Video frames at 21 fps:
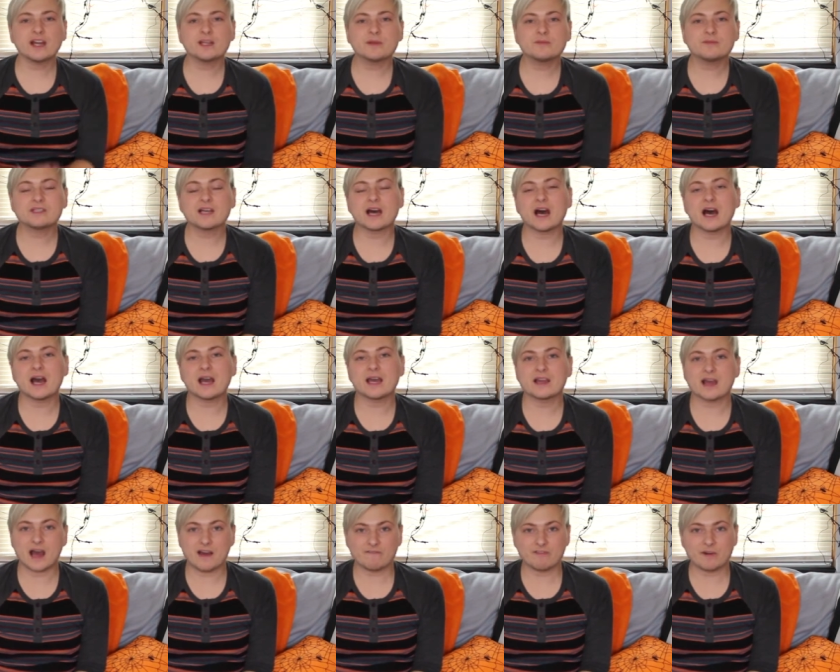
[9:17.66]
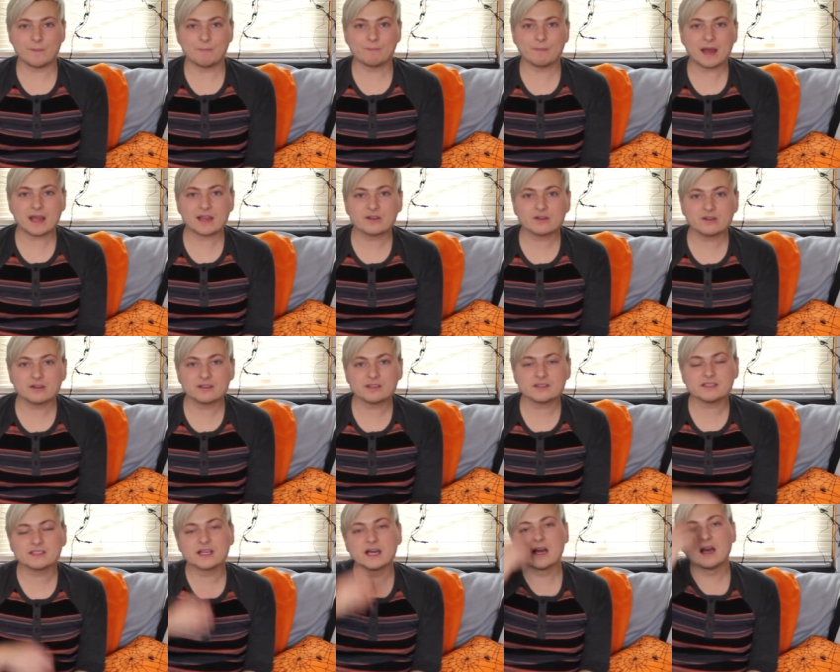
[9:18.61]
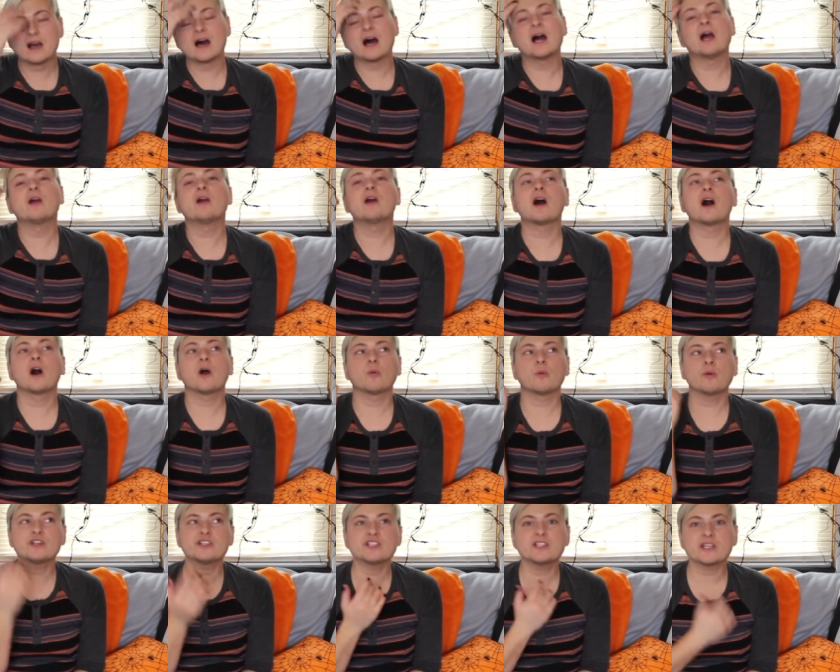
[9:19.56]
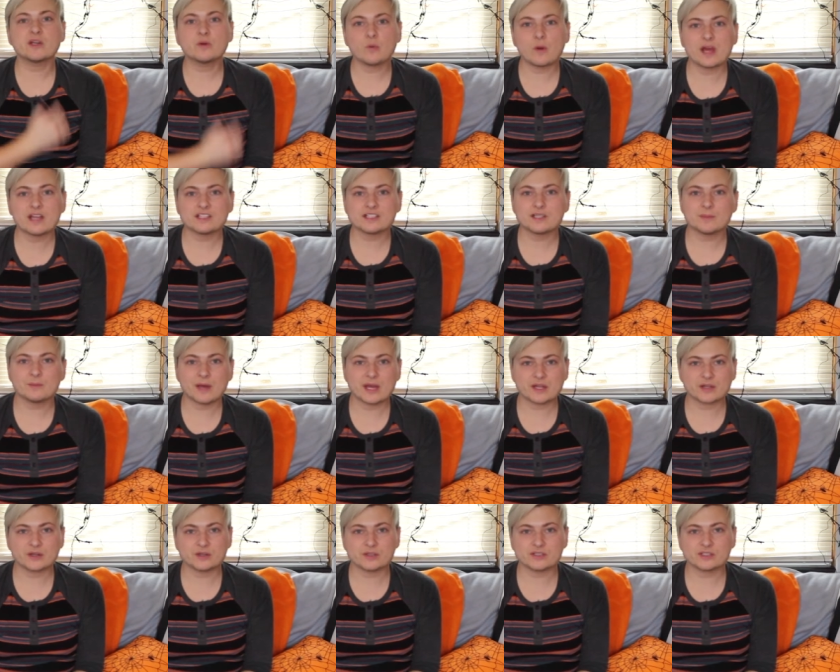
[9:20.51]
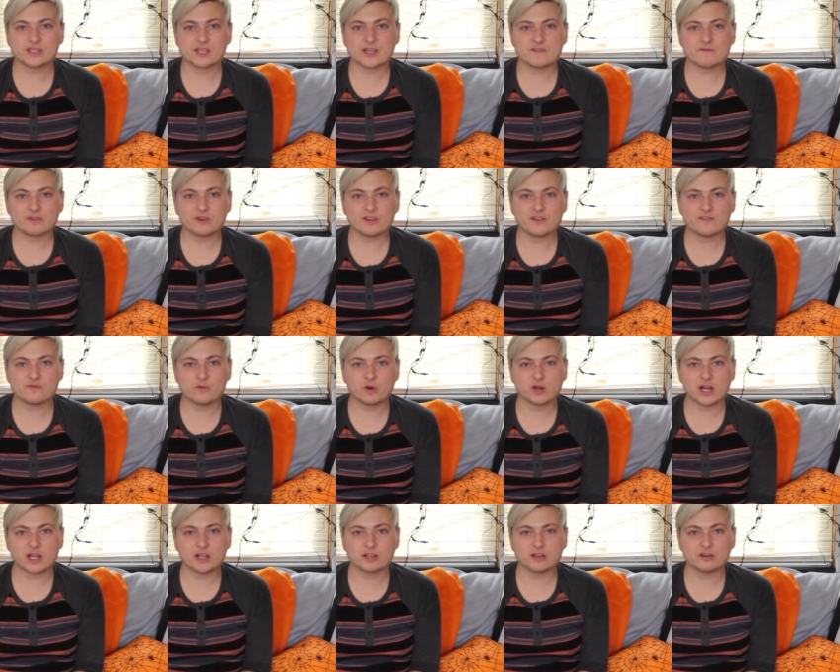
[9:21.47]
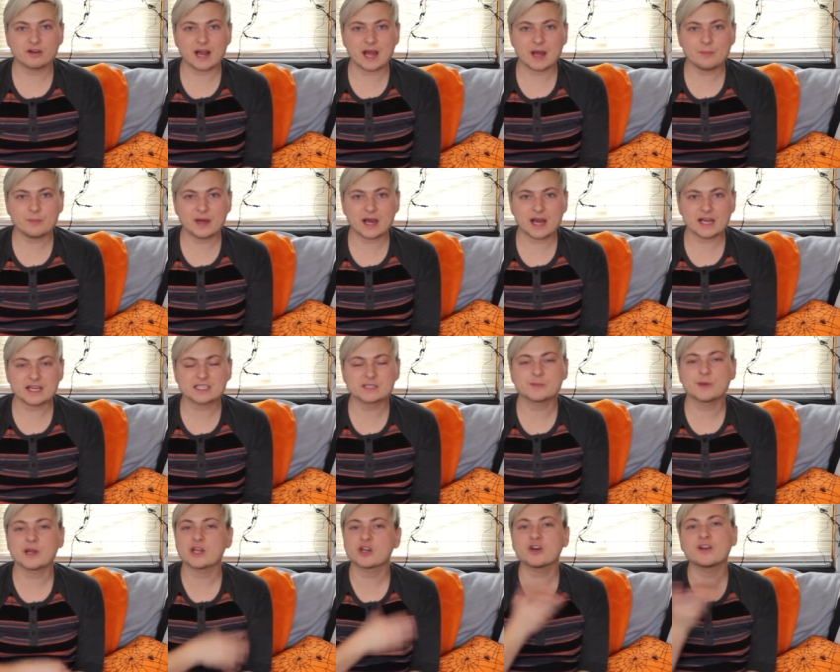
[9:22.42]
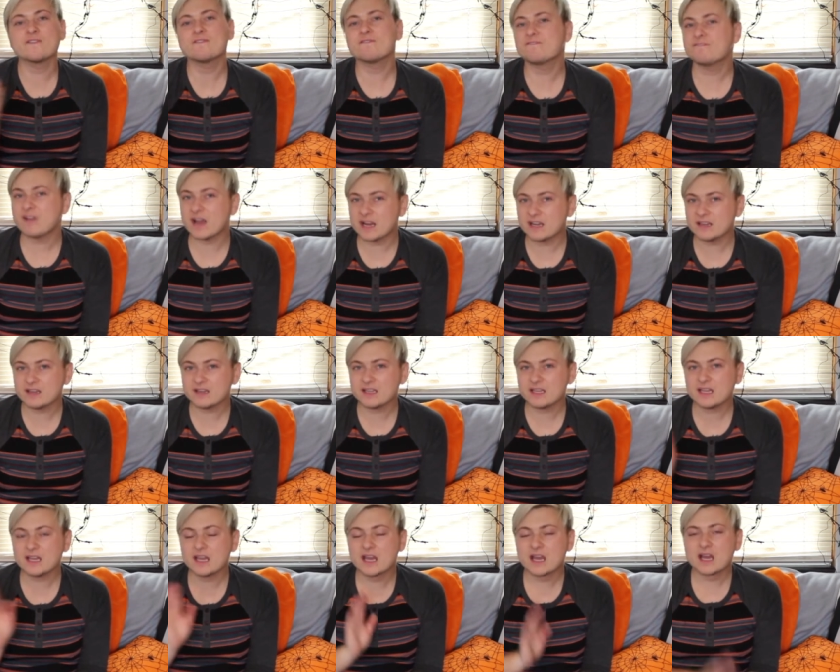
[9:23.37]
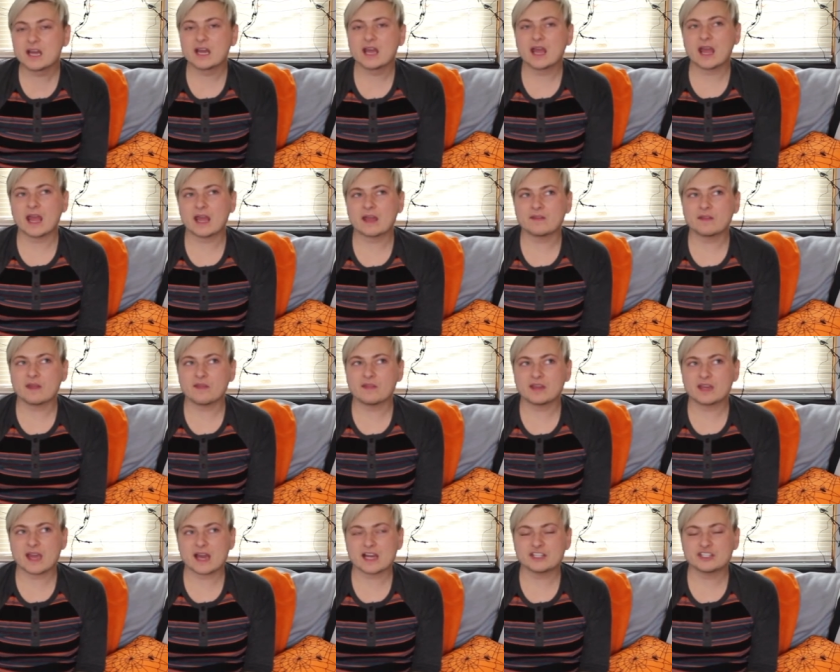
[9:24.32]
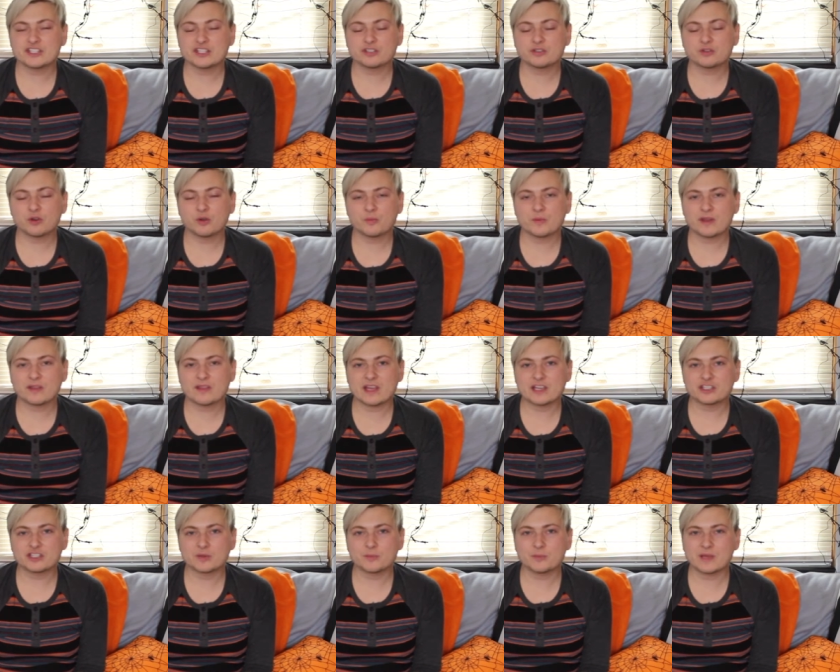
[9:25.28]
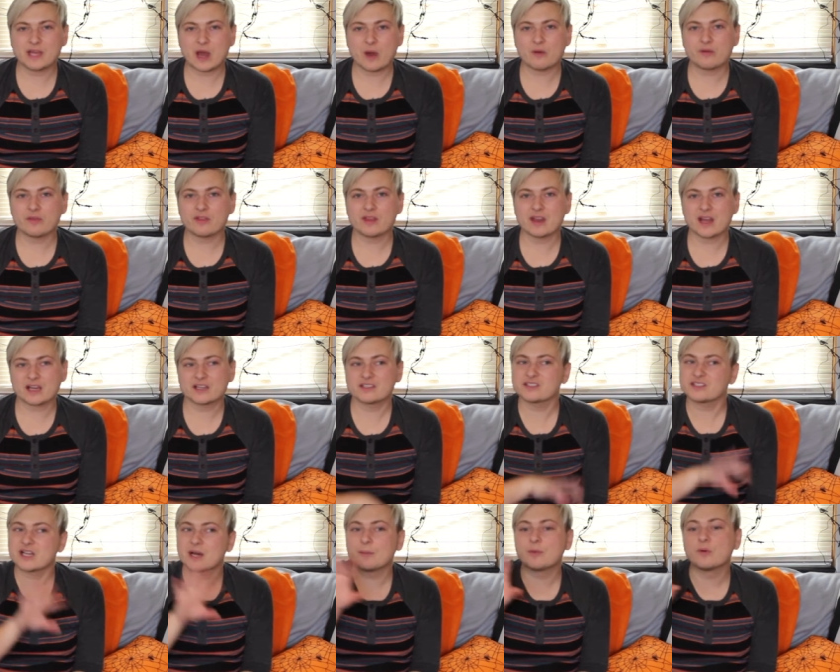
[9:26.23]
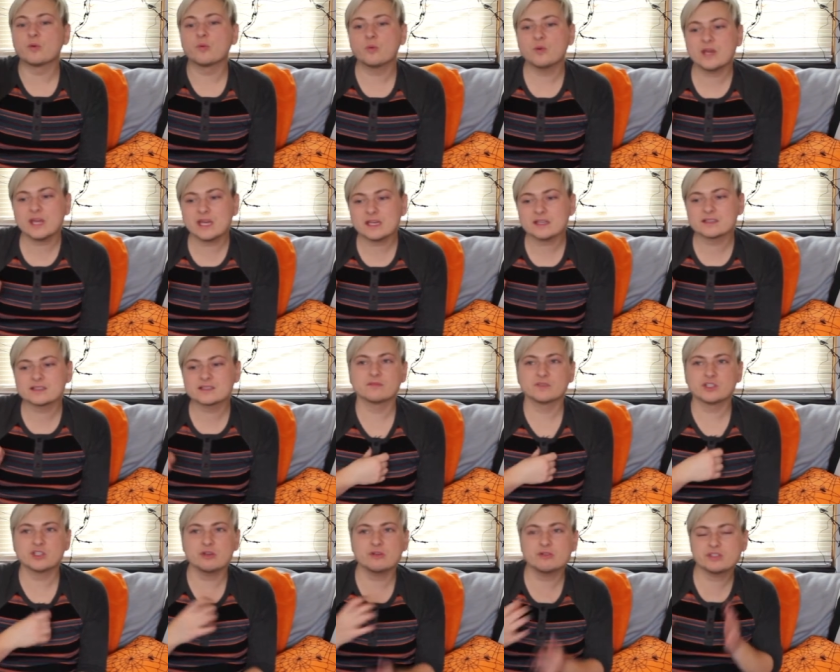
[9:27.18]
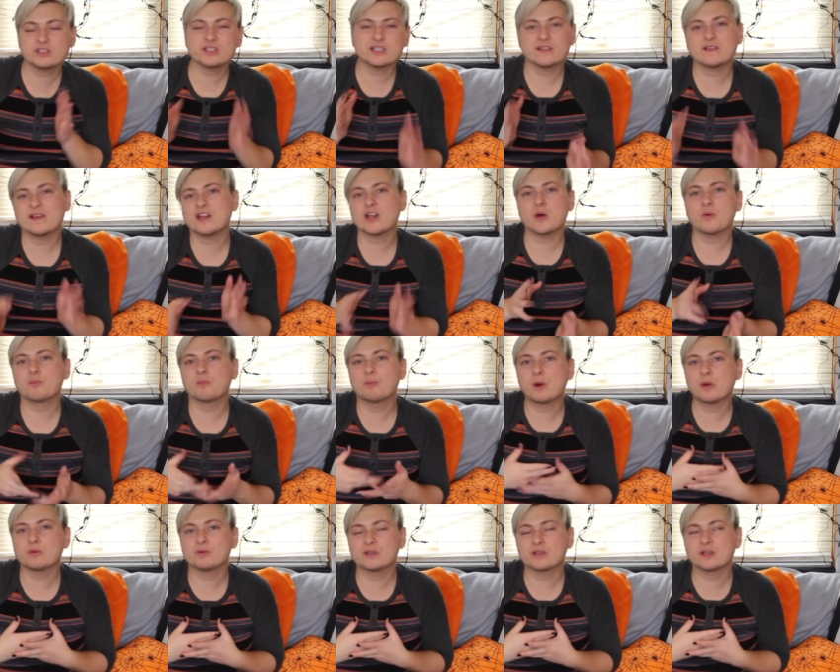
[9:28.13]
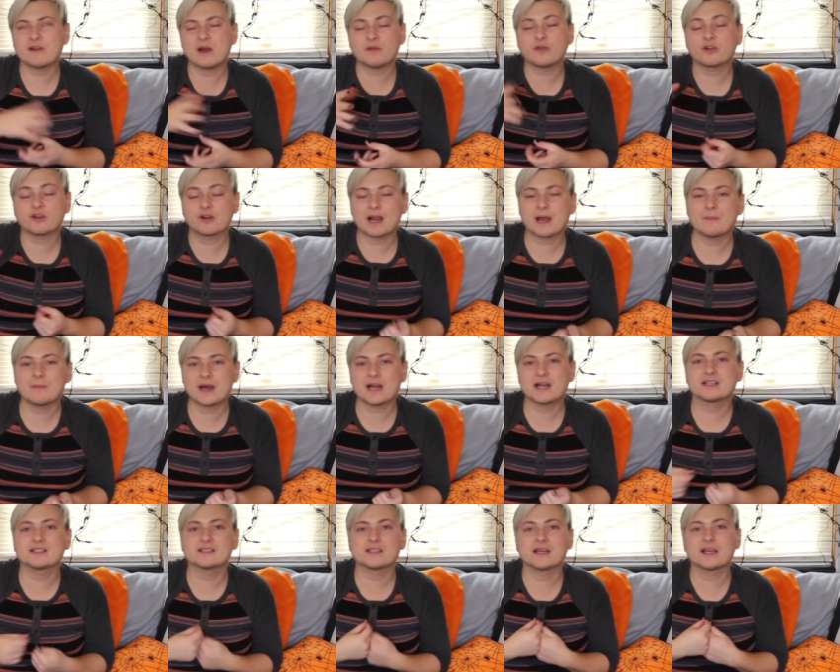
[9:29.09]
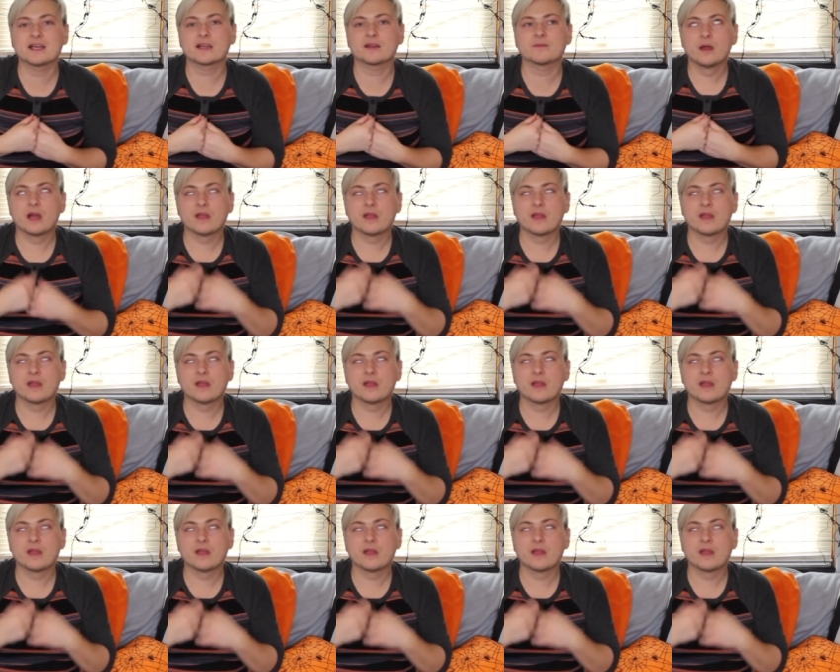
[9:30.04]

items I got from Michael's. I originally went to Michael's looking for their $4 grab bags, but I couldn't find any and the cashier told me they should be out in the next couple weeks. Usually they don't put out their grab bags like